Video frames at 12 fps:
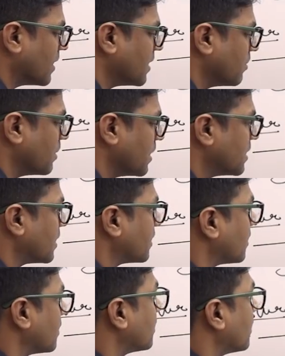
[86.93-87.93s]
eighty
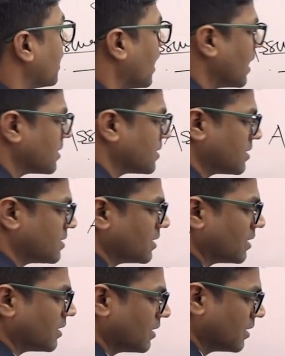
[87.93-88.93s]
meter S S
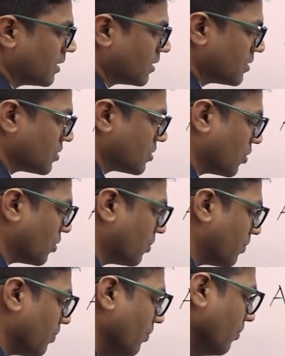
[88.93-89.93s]
D. So,